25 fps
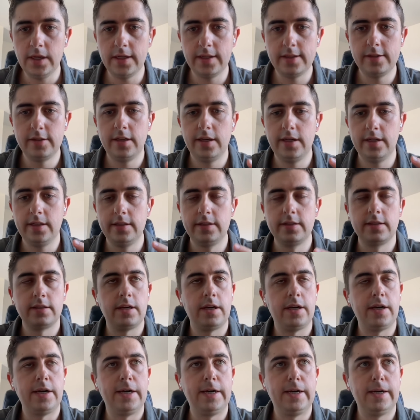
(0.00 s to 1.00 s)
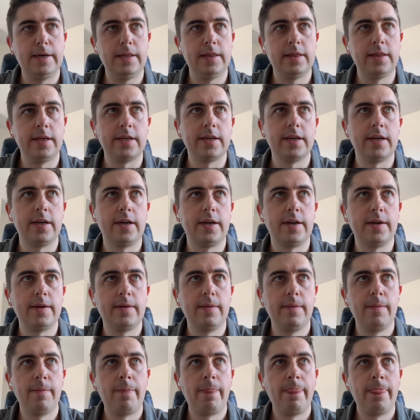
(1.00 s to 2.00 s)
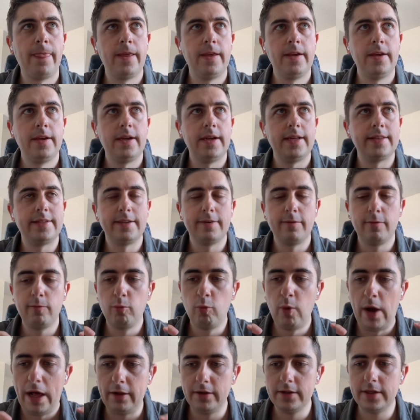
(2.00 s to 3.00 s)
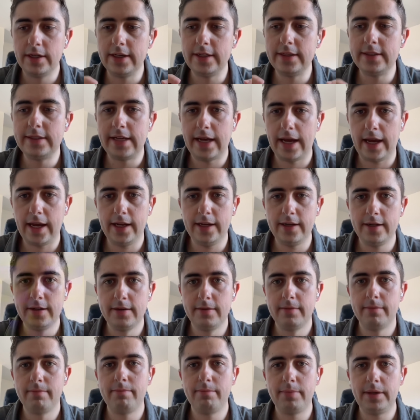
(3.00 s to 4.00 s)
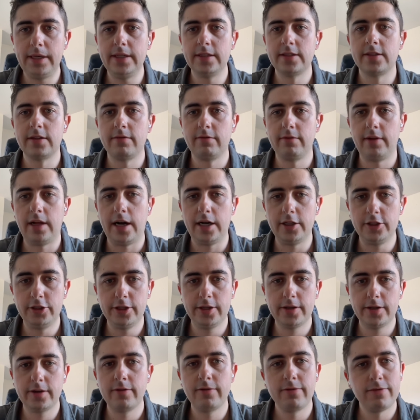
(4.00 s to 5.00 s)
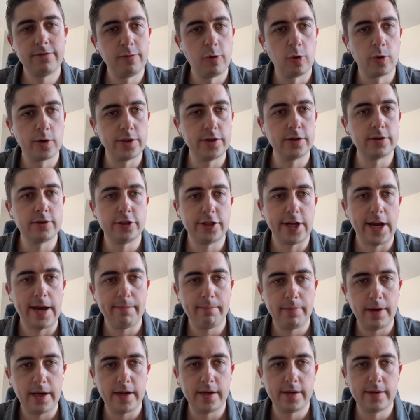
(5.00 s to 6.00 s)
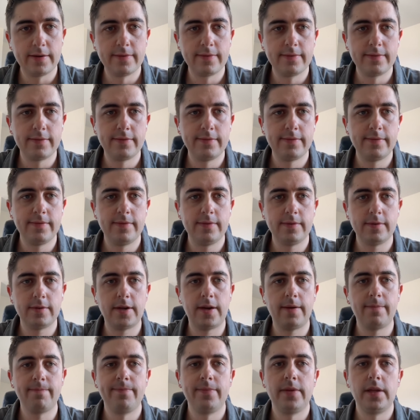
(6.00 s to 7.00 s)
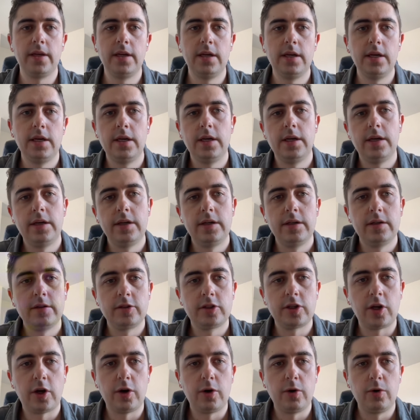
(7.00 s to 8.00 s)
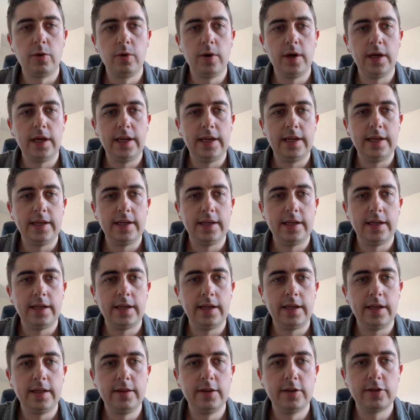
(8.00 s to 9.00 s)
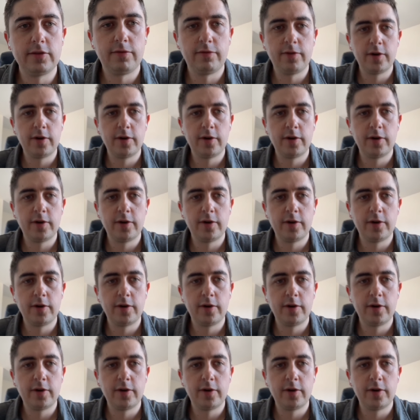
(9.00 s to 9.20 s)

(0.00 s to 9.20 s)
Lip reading: it's like it's a well-contained piece of logic for your chatbot. Okay. So in this